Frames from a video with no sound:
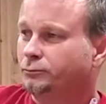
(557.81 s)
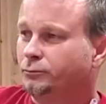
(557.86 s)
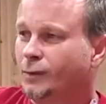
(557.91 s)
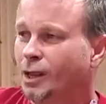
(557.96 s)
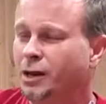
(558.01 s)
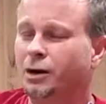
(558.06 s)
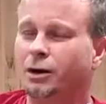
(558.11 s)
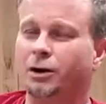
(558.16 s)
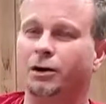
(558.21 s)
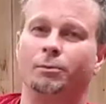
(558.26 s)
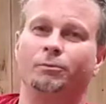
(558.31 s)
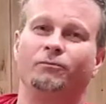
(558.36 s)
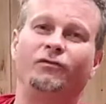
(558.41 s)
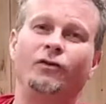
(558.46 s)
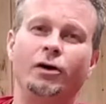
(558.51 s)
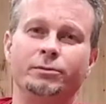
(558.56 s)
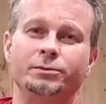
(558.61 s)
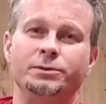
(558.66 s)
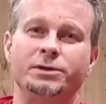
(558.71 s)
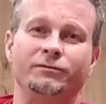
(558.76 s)
They're a
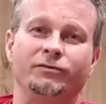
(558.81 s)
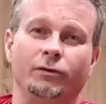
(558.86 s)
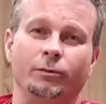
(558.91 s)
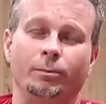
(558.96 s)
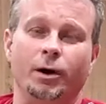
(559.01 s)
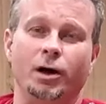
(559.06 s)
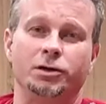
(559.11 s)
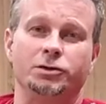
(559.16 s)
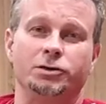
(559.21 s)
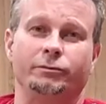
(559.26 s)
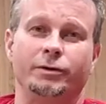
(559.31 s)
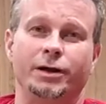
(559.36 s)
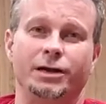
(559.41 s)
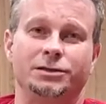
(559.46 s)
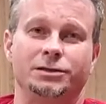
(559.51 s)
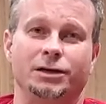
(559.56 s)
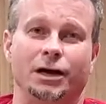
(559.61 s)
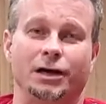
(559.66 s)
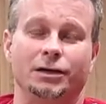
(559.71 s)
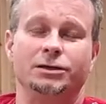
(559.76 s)
farm team for the Boston Red
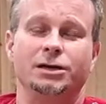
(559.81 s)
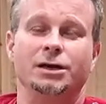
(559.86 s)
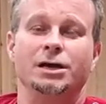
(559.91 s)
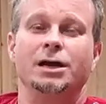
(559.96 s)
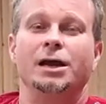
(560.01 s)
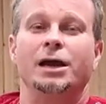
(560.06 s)
Sox.